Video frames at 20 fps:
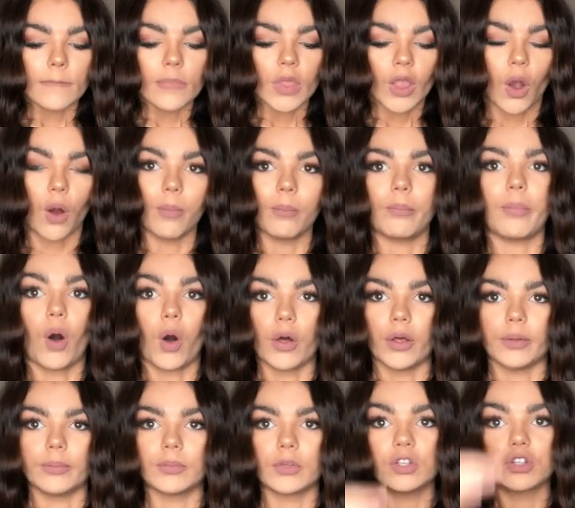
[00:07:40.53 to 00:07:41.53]
on
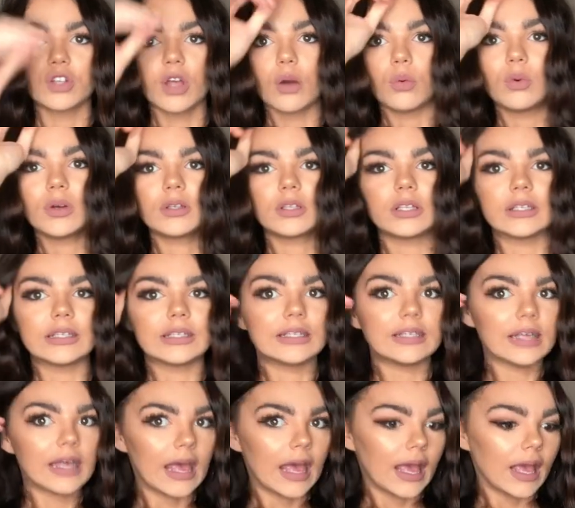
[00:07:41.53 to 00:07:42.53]
bottom. So, we'll
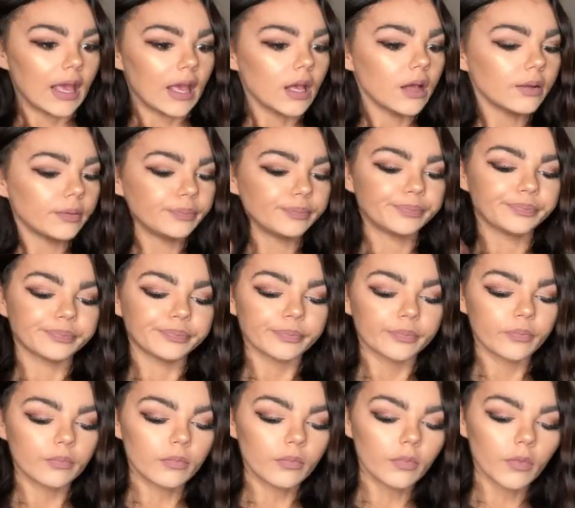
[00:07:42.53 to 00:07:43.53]
see.
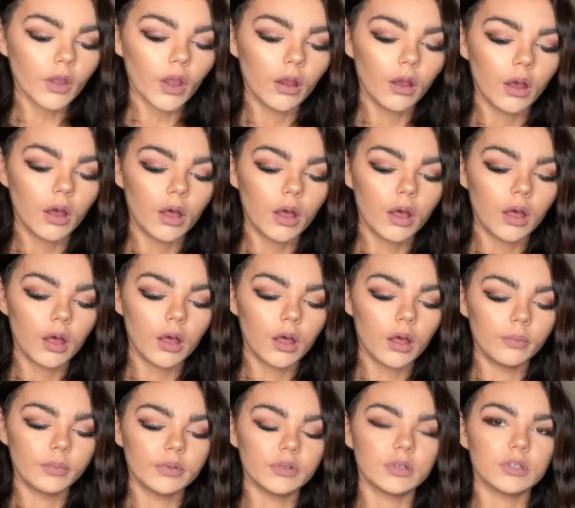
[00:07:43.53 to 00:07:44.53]

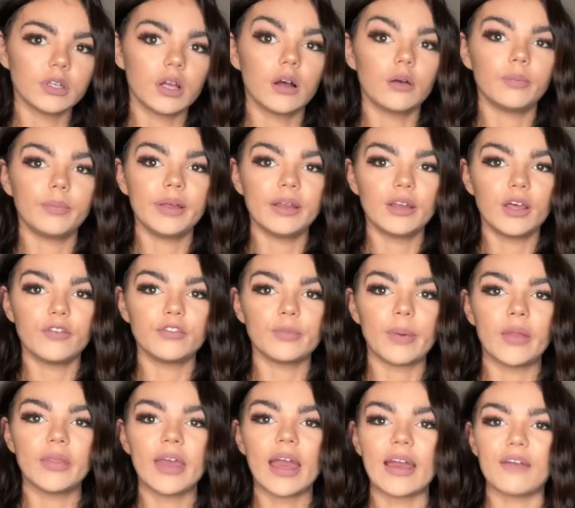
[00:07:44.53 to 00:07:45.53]
So, I'm a bit nervous
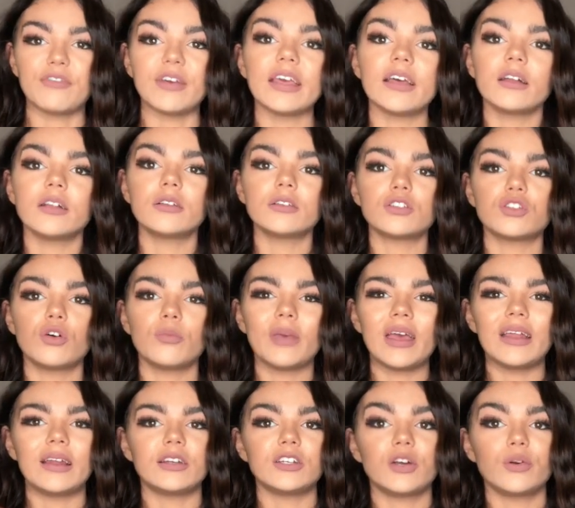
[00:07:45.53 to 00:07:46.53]
about the 8. I think it'll suck
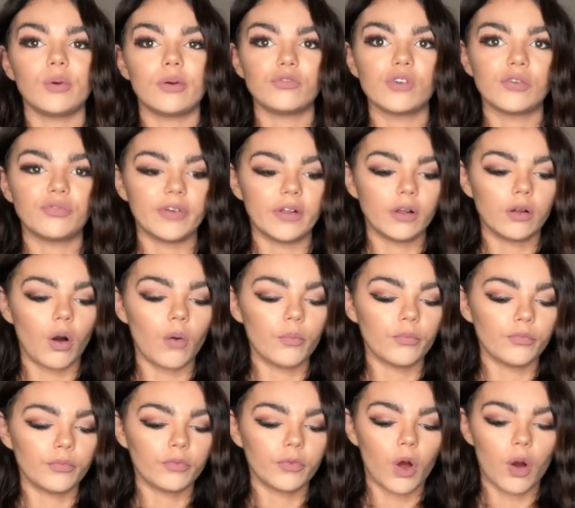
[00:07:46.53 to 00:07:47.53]
me in. I don't know if I'll feel
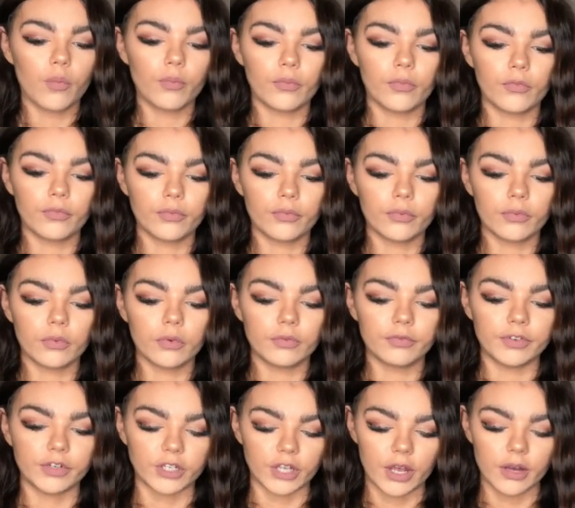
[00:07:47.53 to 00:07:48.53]
confident,
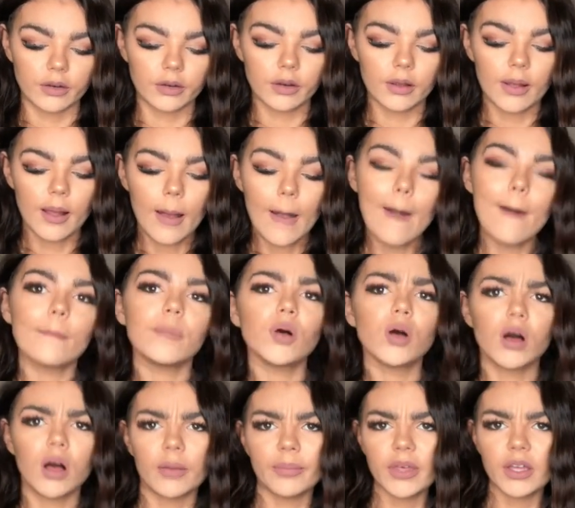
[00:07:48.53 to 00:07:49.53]
but
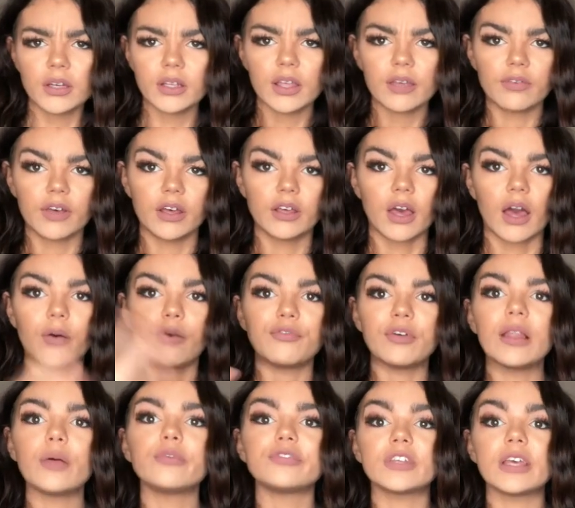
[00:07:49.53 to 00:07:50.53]
I'm gonna give it a go. I
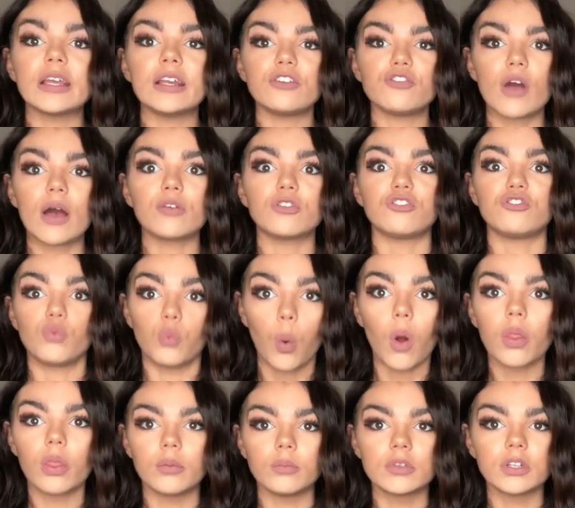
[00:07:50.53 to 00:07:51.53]
feel like with skinny trousers you
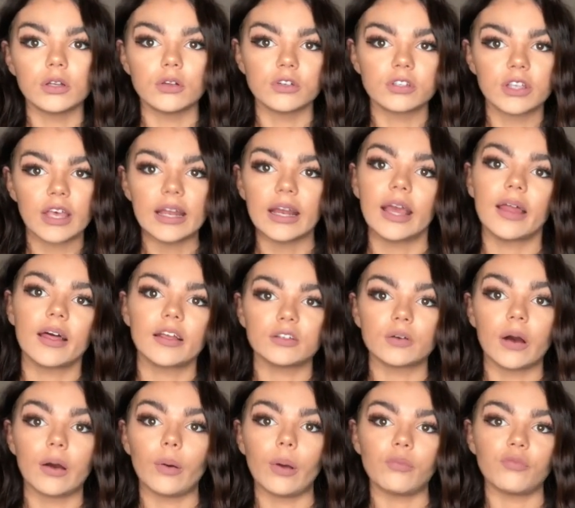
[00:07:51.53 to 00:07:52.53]
want them to look skinny and that's
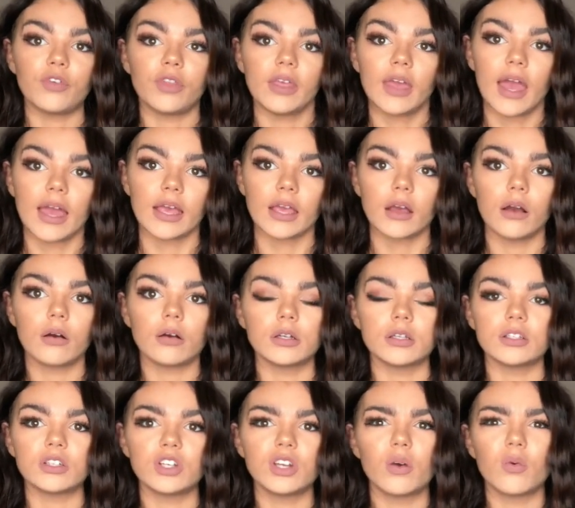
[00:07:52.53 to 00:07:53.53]
why I went for the 8
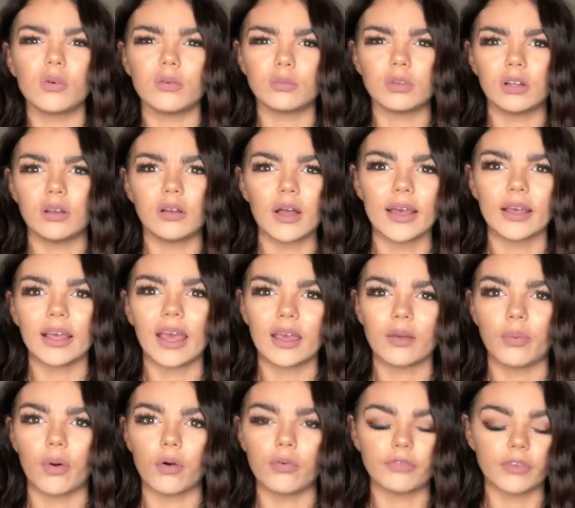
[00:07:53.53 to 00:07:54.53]
because you don't want them to look like
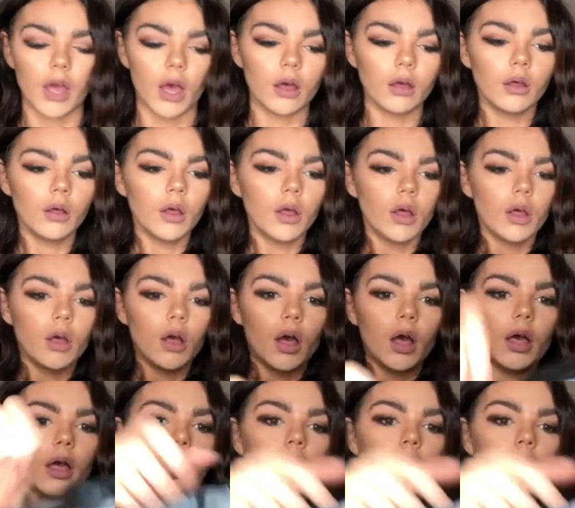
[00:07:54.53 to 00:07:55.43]
gape off you.